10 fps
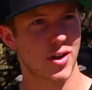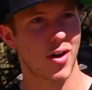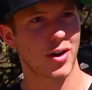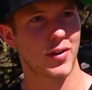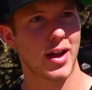the
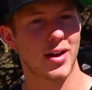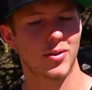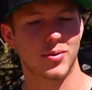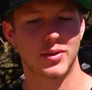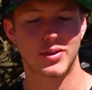cargo
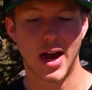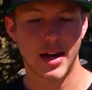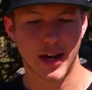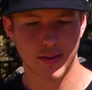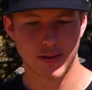net with
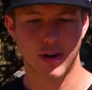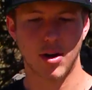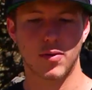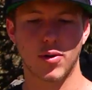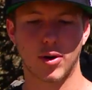tie downs on
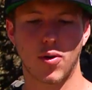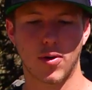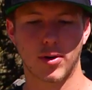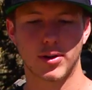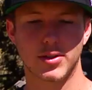all four
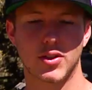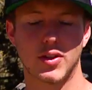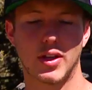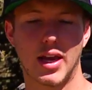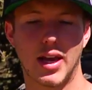corners.
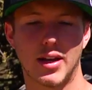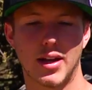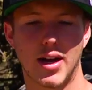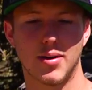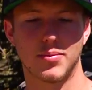
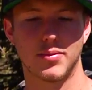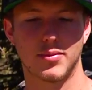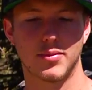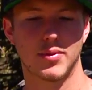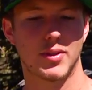And um,
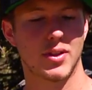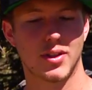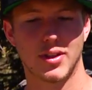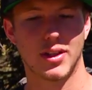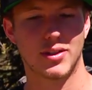
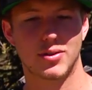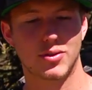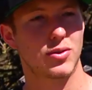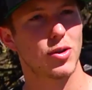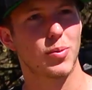it's
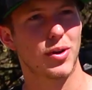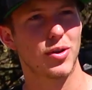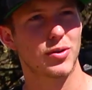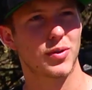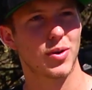super
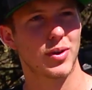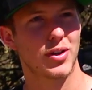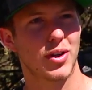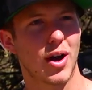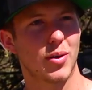useful when
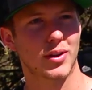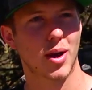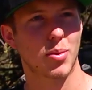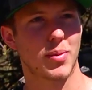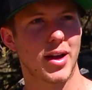you go out with a
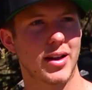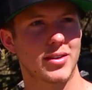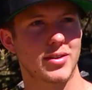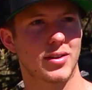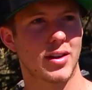couple
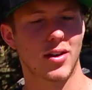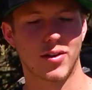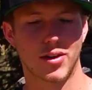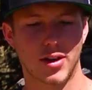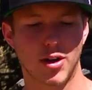bikes and, and
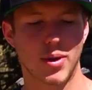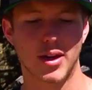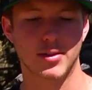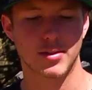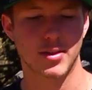all your gear
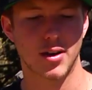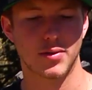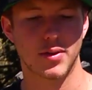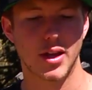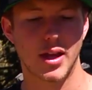bags and
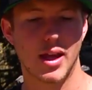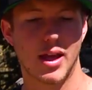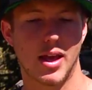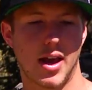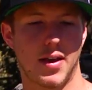stuff.
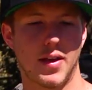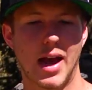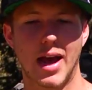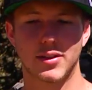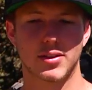And
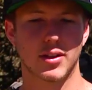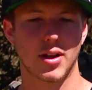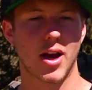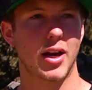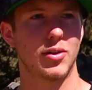then adding to the
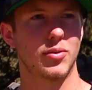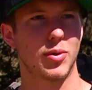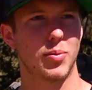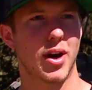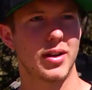line,
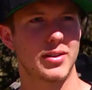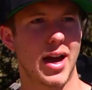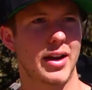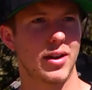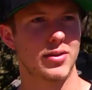we brought
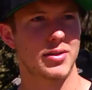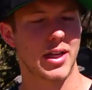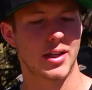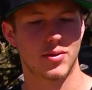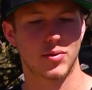tie downs
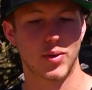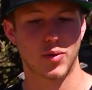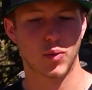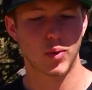in. We have a